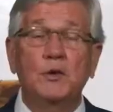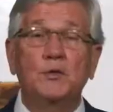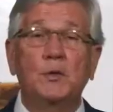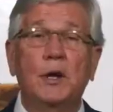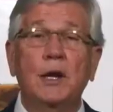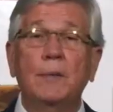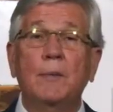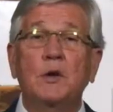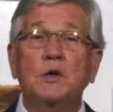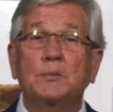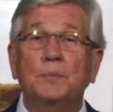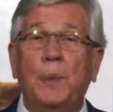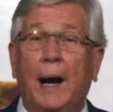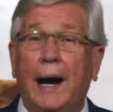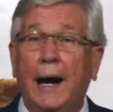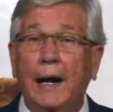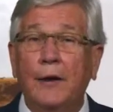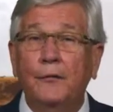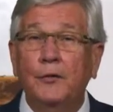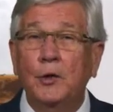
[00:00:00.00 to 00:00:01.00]
of the most
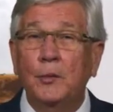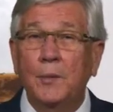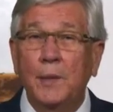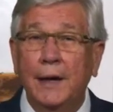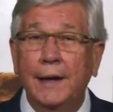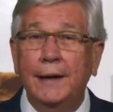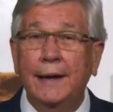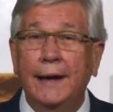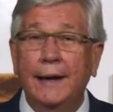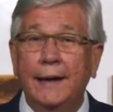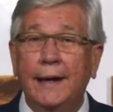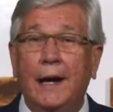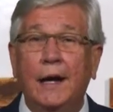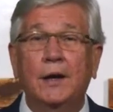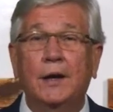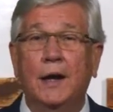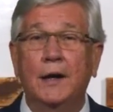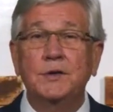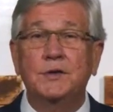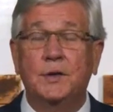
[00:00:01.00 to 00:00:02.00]
powerful men in our
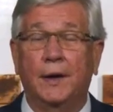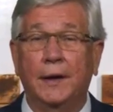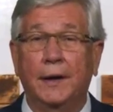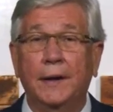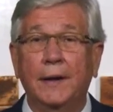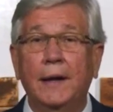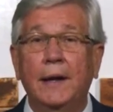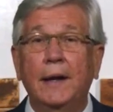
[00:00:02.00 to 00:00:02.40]
country.